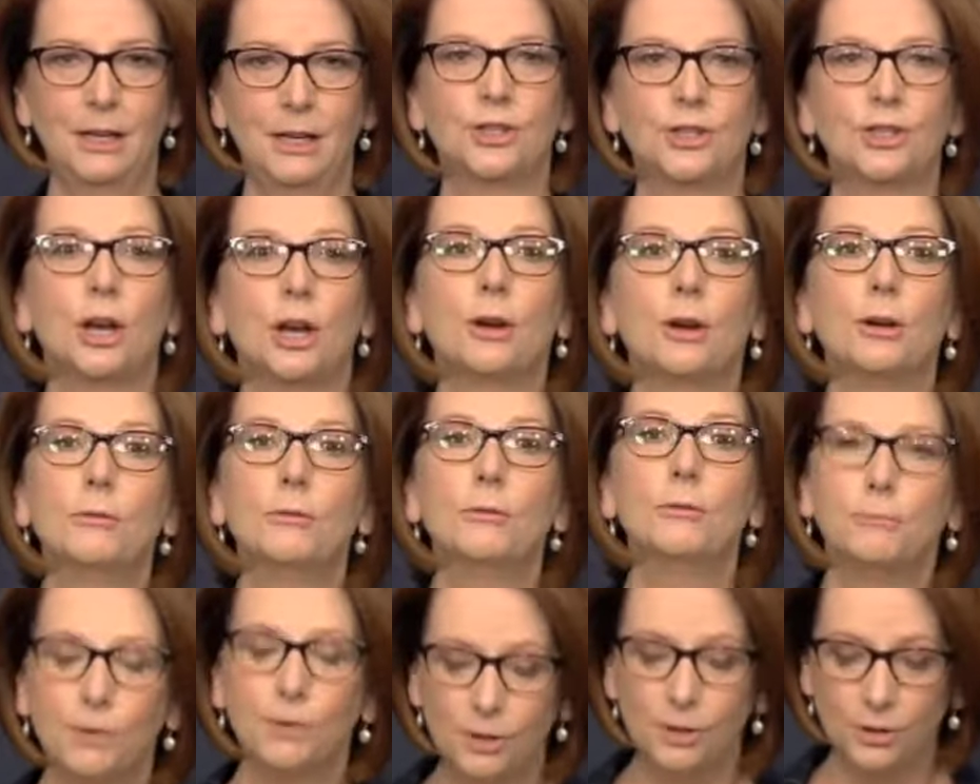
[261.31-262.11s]
So,
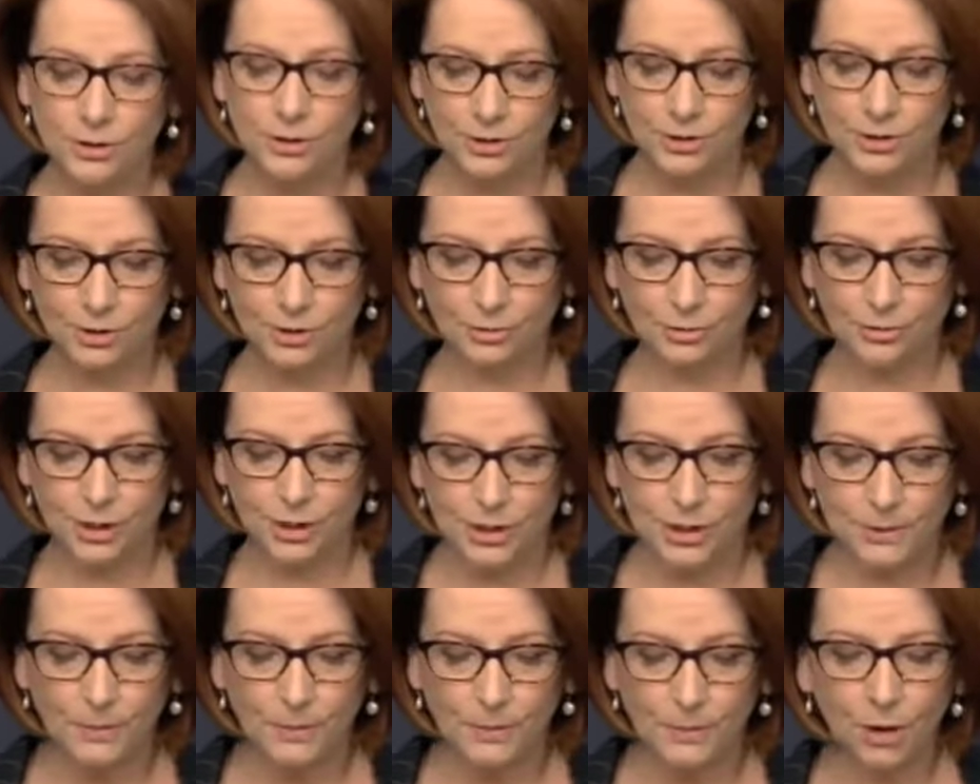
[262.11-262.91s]
first,
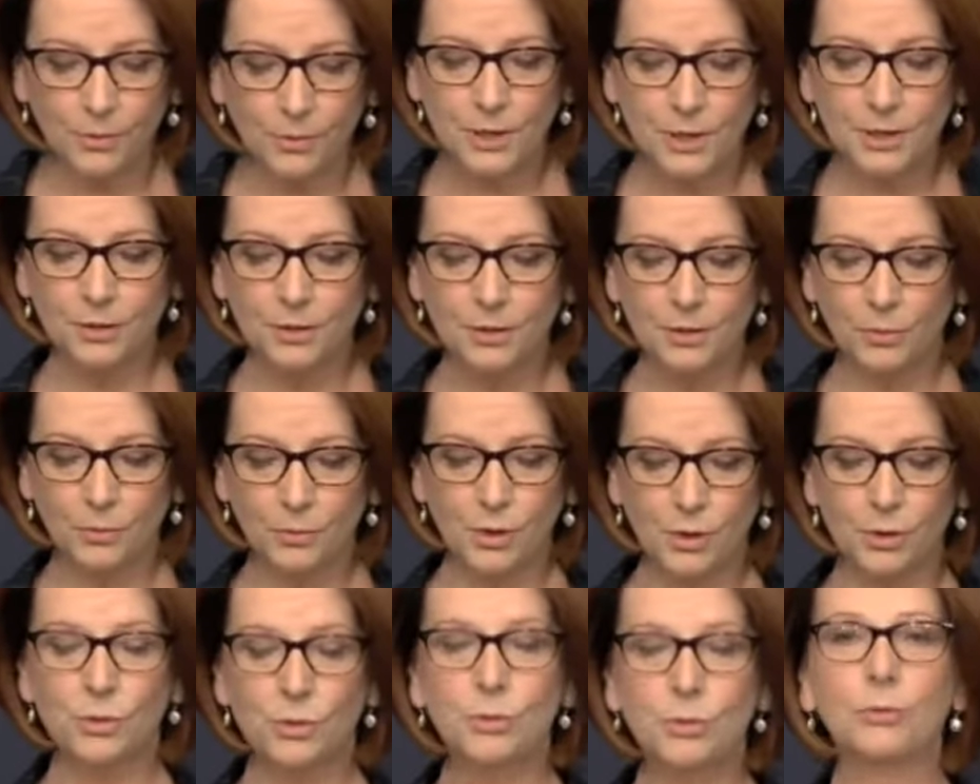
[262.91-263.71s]
Chris Bowen
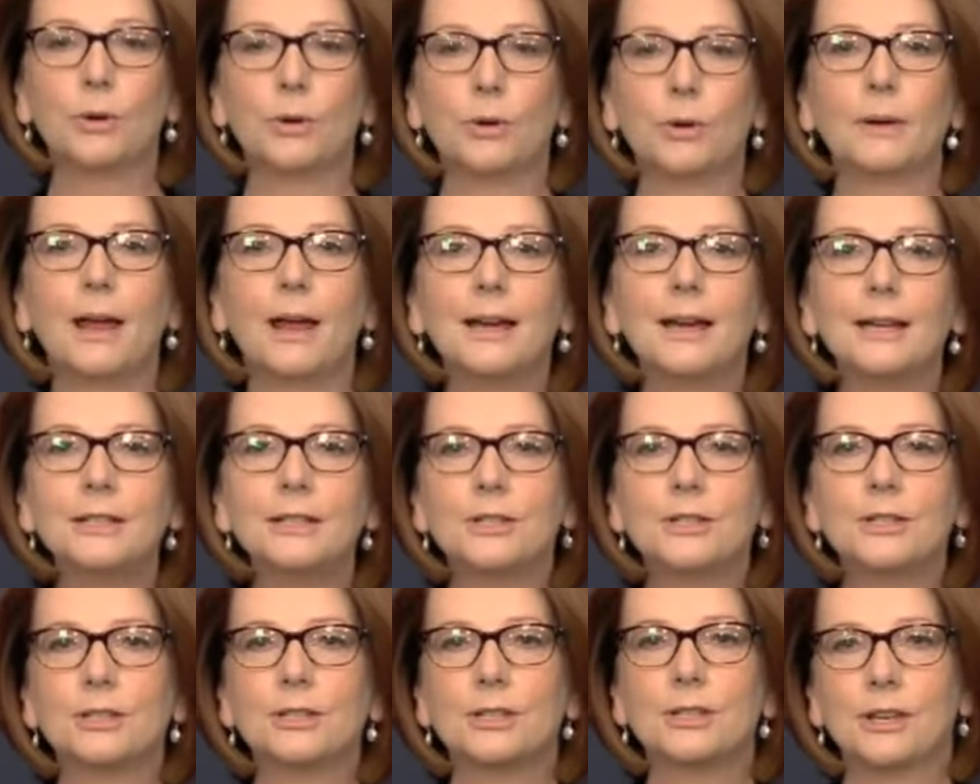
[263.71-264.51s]
will
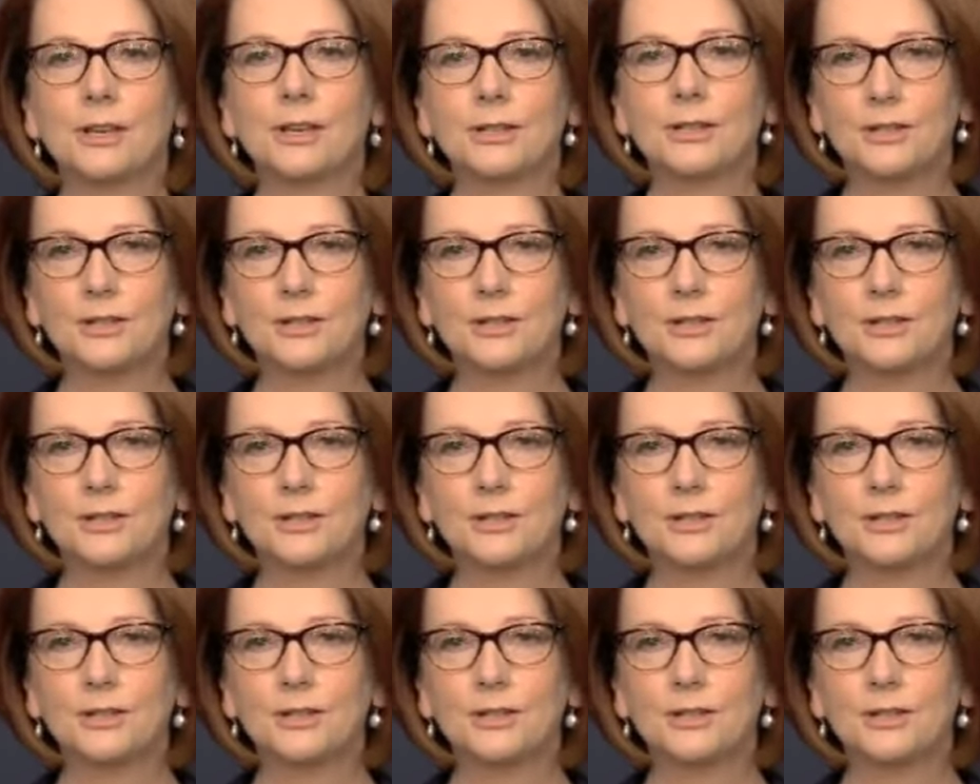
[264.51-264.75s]
replace uh,